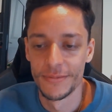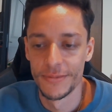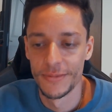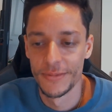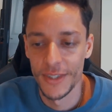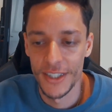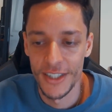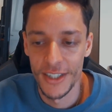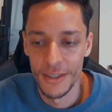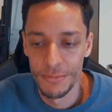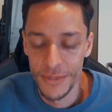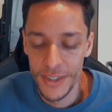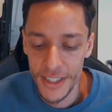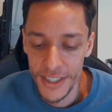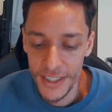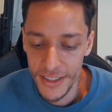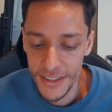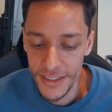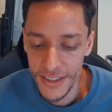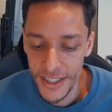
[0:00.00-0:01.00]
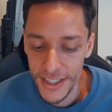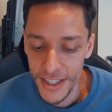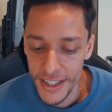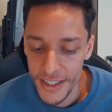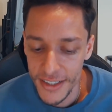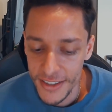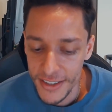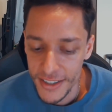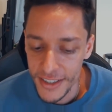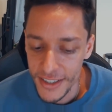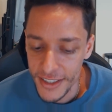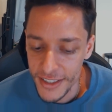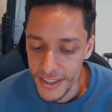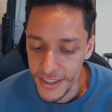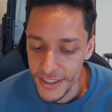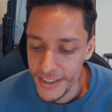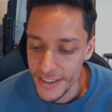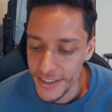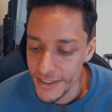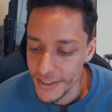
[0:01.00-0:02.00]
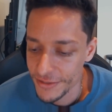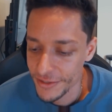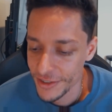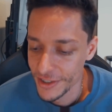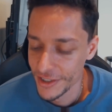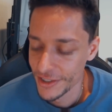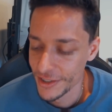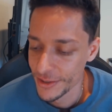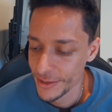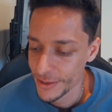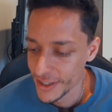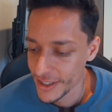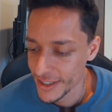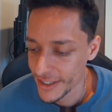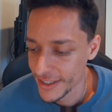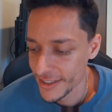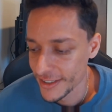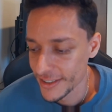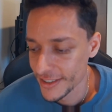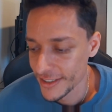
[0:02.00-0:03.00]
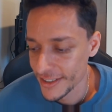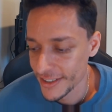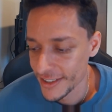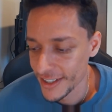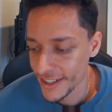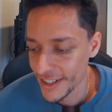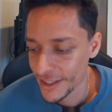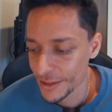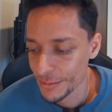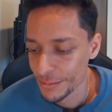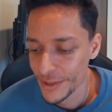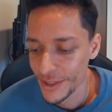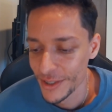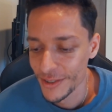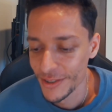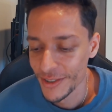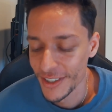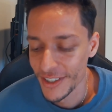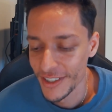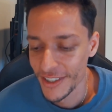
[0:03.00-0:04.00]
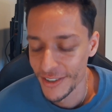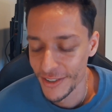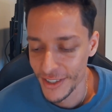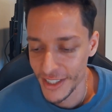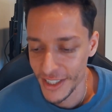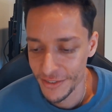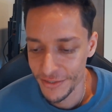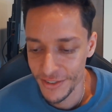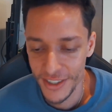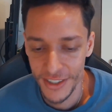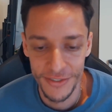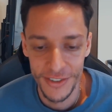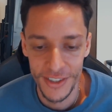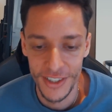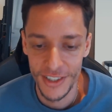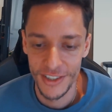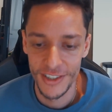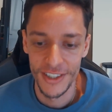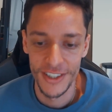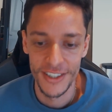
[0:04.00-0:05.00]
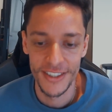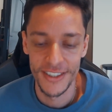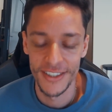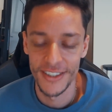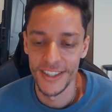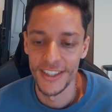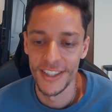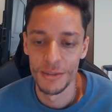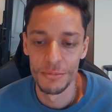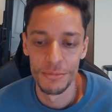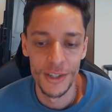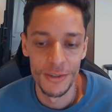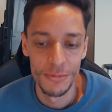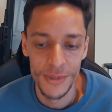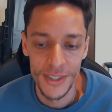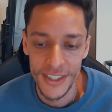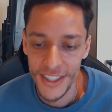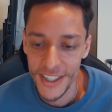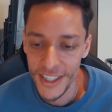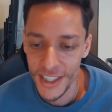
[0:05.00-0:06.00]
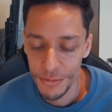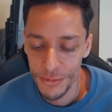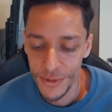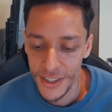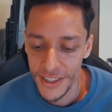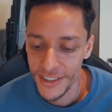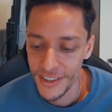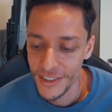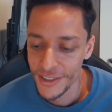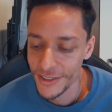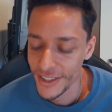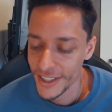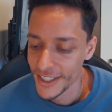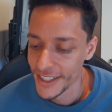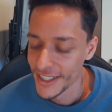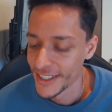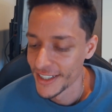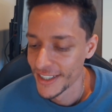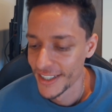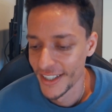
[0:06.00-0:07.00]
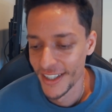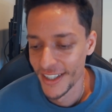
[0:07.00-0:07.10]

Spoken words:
something that I think is virtuous to help you, even if it's just in the moment that I'm with you, like,